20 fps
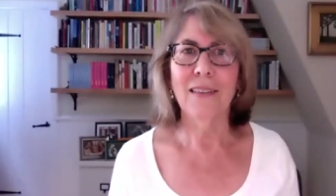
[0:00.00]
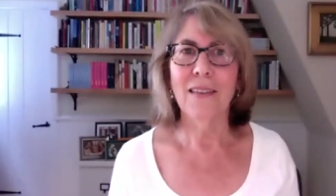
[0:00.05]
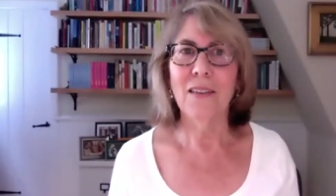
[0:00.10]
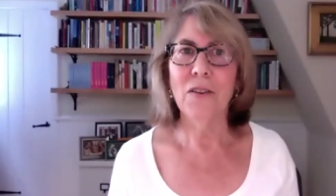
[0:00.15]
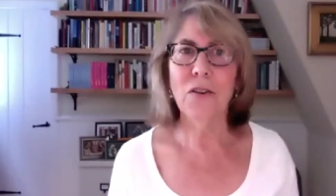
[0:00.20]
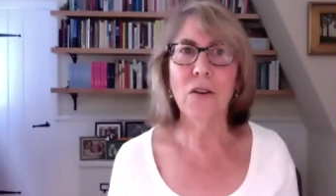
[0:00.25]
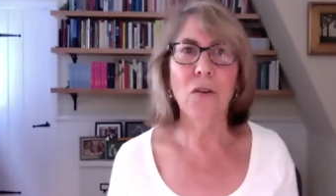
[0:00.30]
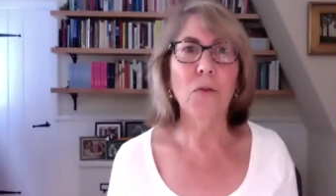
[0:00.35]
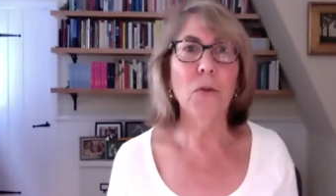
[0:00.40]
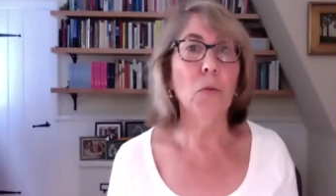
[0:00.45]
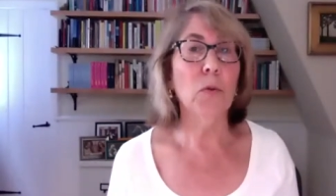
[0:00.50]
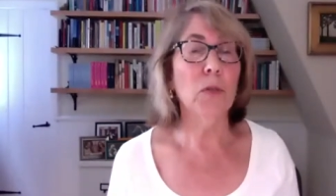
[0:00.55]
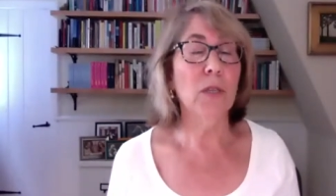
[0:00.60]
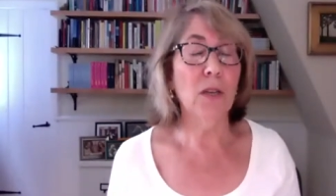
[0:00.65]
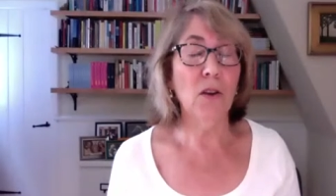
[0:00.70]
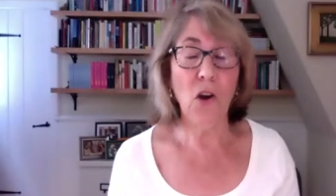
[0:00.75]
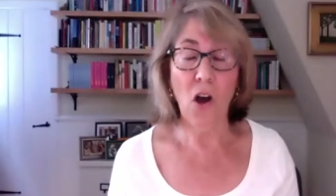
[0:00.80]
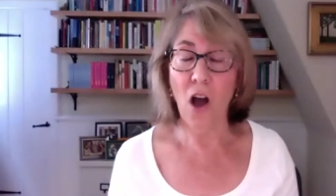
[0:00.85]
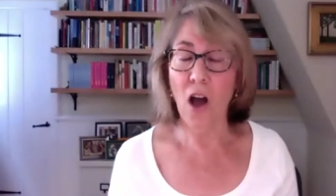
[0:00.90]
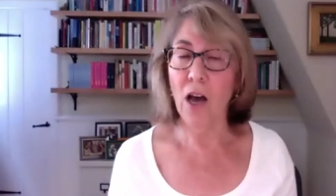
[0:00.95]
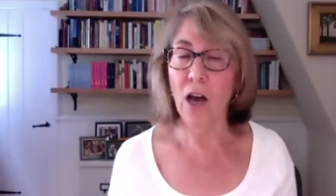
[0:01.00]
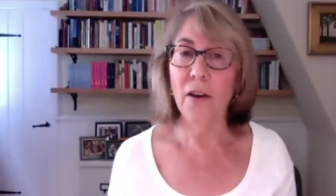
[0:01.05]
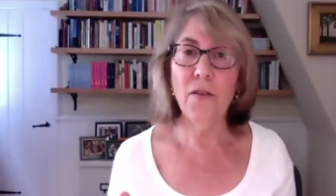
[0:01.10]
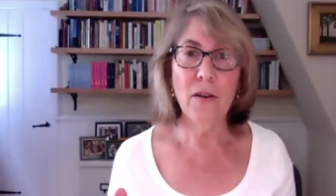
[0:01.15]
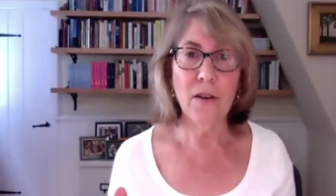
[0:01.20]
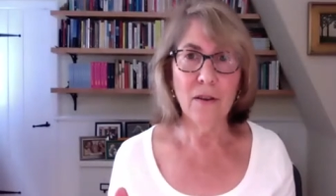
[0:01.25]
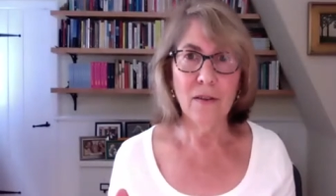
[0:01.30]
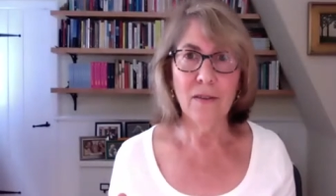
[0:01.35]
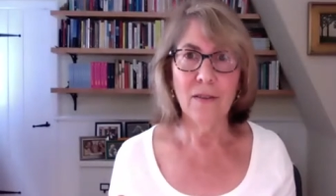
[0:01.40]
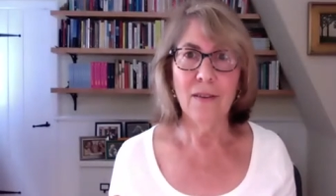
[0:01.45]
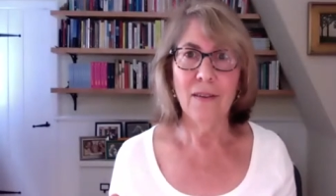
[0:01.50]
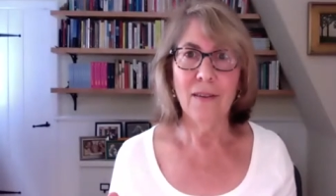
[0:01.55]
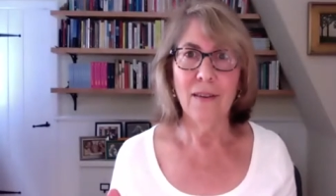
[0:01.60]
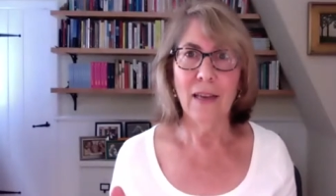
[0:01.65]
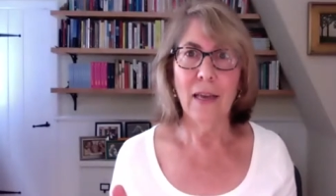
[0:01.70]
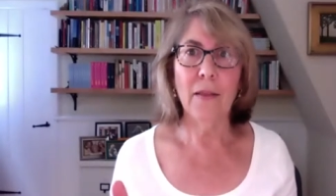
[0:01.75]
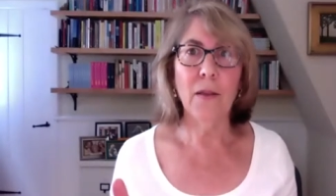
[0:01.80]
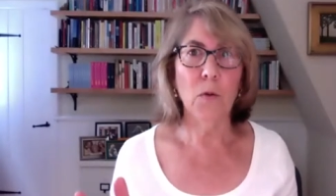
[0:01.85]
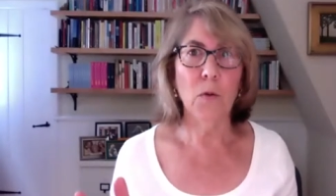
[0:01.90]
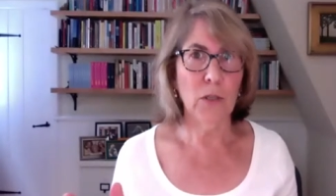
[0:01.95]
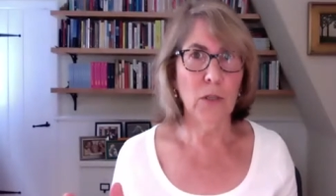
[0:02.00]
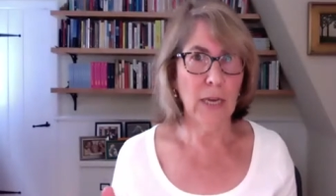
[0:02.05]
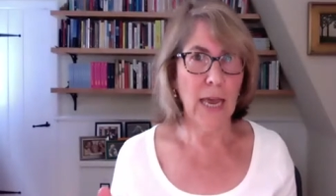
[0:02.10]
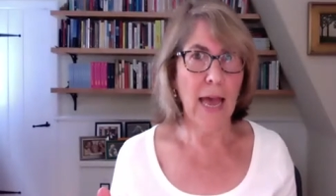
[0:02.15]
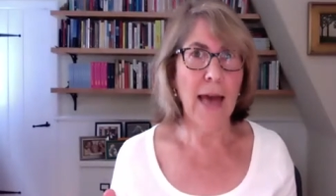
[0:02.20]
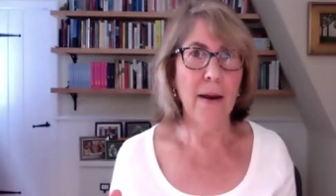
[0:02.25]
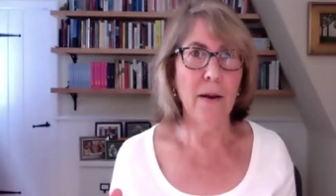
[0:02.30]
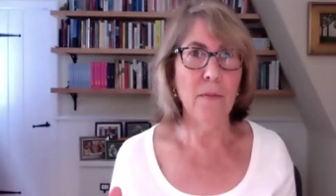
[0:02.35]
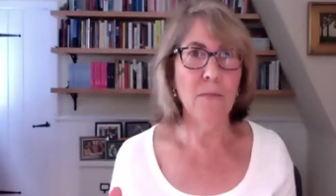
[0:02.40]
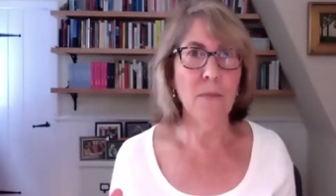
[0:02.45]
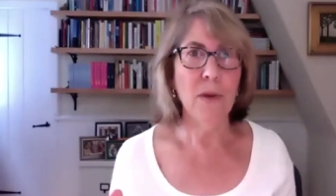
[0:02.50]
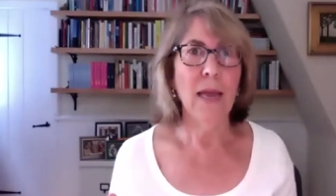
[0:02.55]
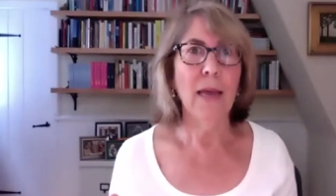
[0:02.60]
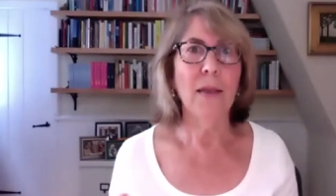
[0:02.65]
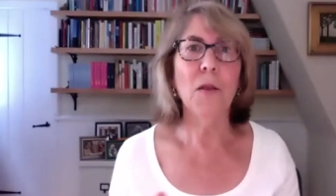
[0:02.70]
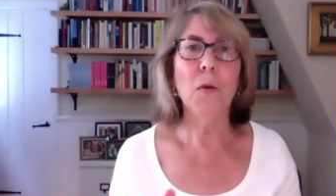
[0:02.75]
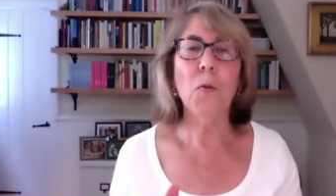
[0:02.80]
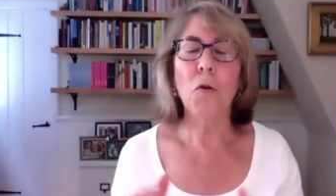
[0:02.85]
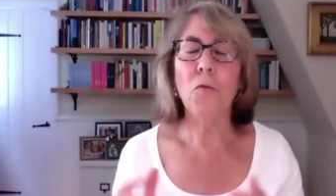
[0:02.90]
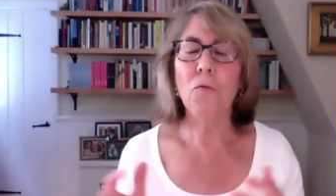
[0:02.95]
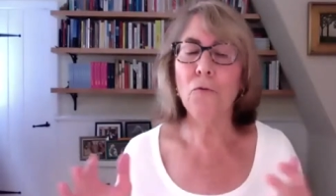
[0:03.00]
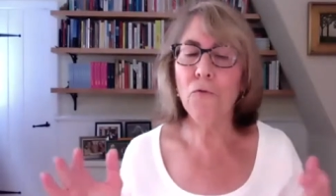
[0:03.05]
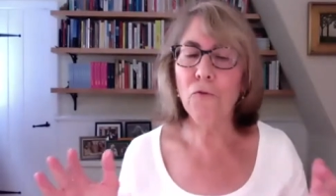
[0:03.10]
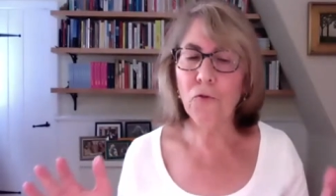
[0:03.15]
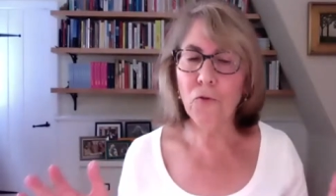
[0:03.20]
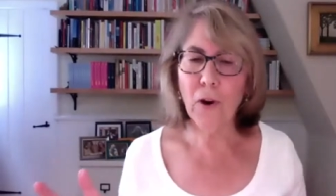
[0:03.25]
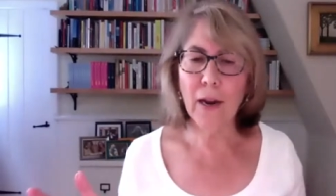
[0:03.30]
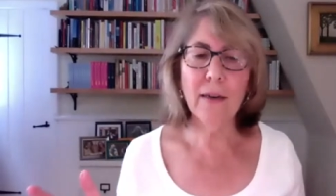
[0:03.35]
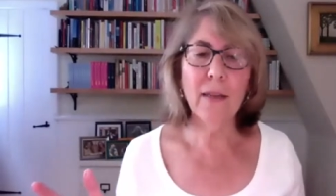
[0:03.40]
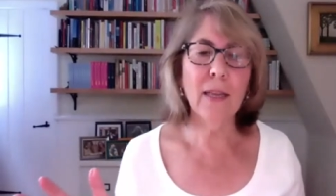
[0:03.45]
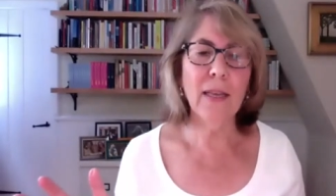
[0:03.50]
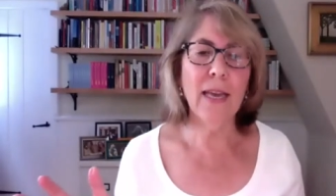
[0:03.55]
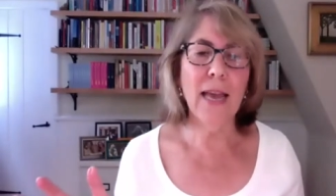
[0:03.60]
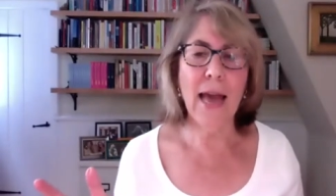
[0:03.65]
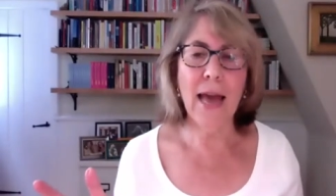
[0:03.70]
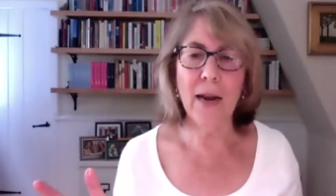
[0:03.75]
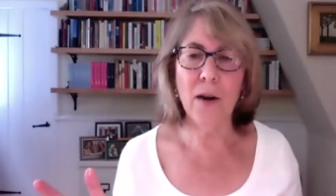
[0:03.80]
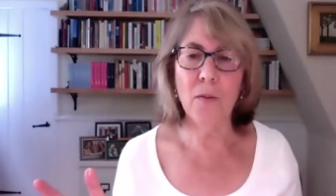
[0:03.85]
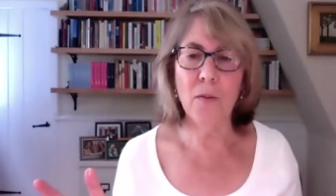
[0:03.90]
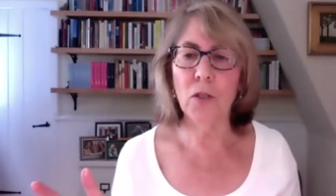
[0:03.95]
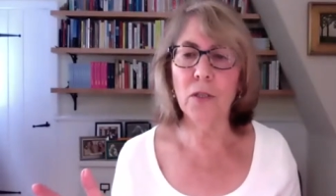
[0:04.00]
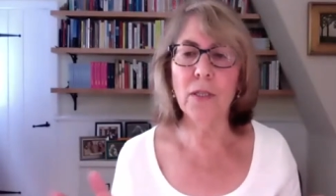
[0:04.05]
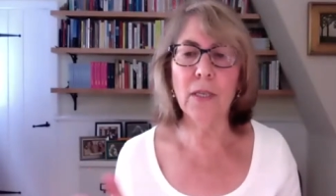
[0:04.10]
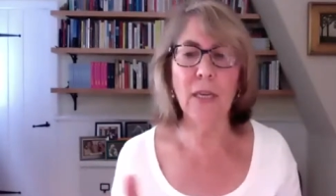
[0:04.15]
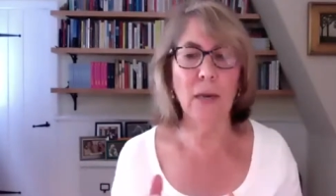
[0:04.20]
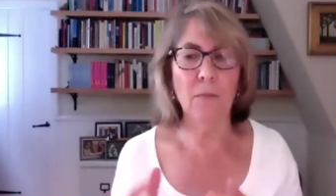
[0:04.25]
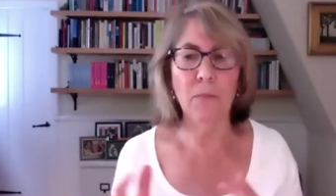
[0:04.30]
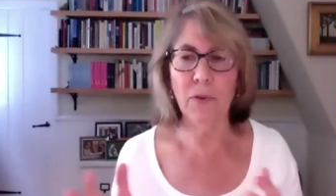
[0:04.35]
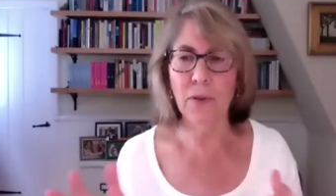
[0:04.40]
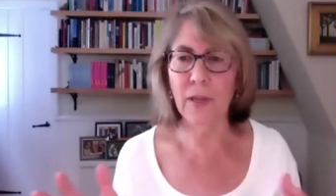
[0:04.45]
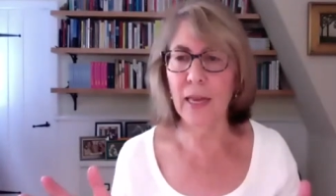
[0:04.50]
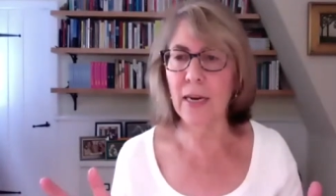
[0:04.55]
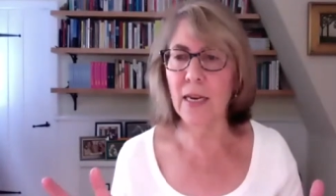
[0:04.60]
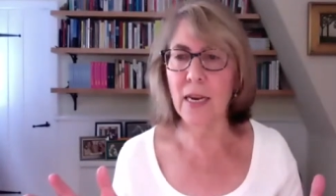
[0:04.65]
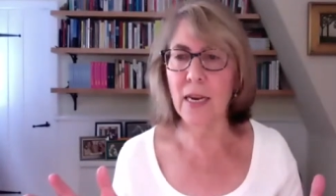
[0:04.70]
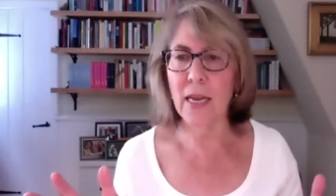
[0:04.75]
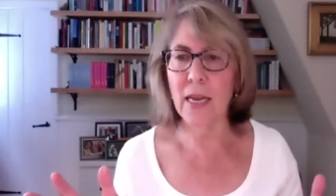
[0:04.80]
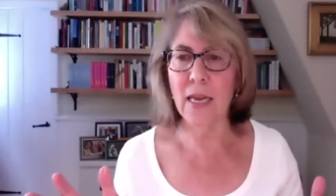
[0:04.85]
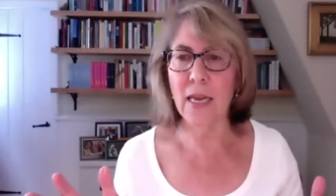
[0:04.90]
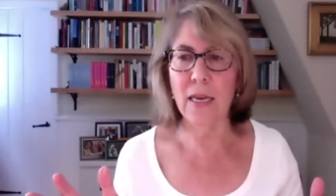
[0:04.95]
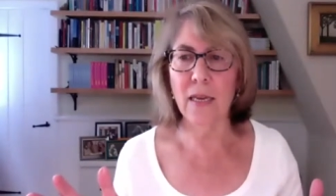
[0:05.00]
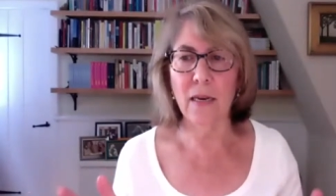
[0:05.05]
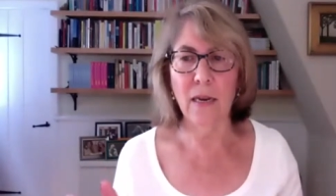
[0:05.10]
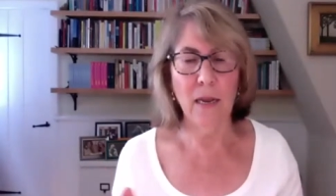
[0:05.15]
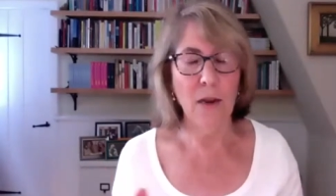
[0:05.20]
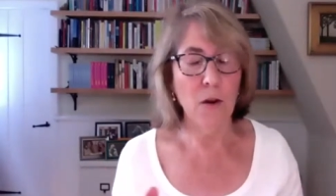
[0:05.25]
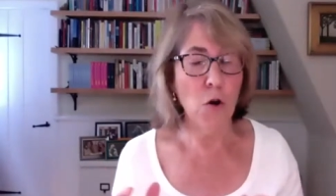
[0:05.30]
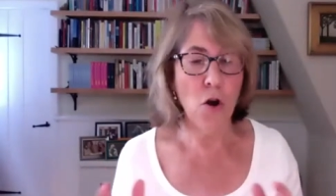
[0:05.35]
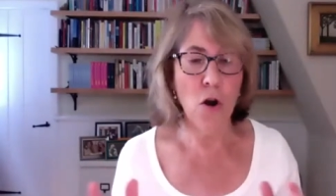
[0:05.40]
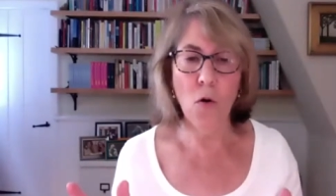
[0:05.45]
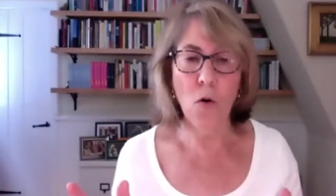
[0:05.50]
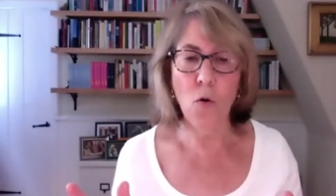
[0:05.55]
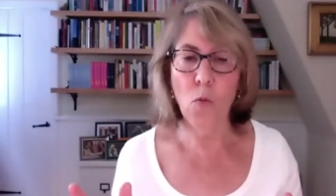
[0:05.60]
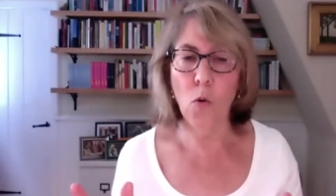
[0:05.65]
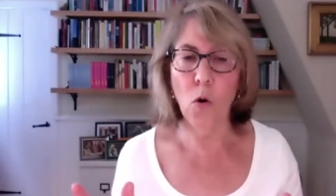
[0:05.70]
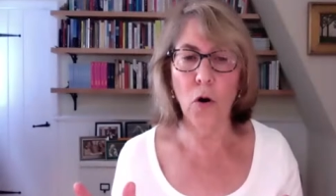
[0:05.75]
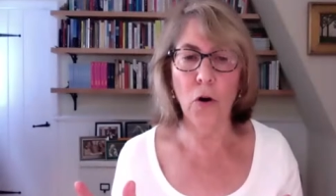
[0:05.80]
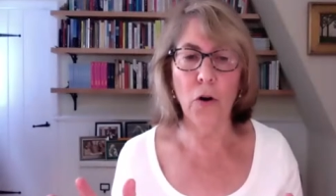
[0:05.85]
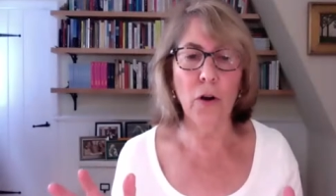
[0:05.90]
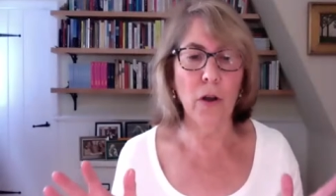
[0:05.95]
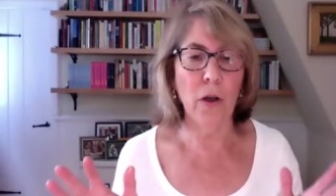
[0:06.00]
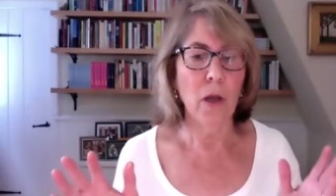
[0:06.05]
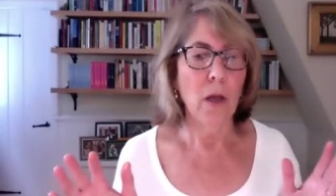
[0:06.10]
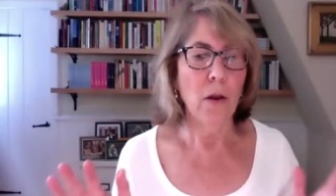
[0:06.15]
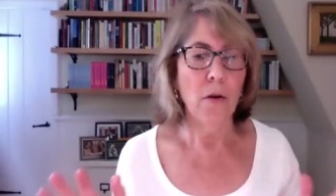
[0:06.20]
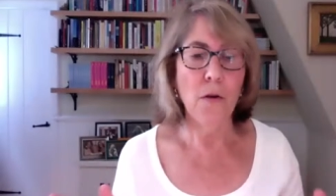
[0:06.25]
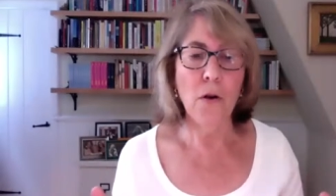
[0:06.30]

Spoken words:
You know, there was God and there was Adam, and there were friendly animals and plenty to eat, no work,